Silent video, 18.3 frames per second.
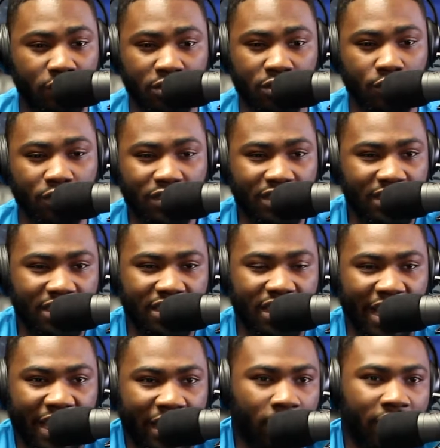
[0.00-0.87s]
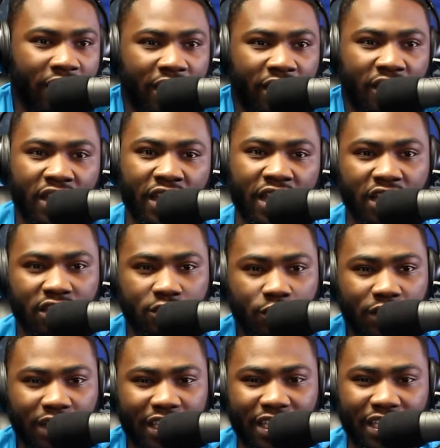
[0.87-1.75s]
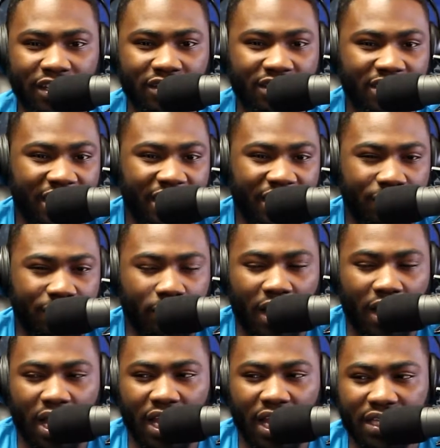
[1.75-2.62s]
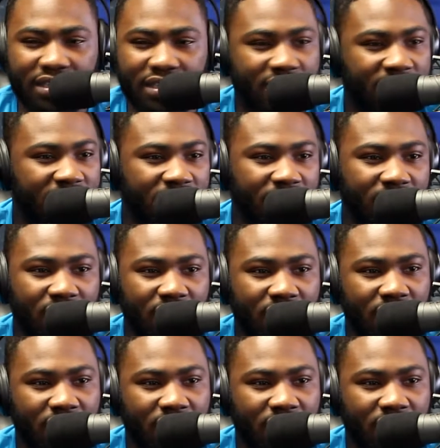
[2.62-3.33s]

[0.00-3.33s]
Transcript: Russell Wilson's like, okay, his rookie year, Sidney Rice,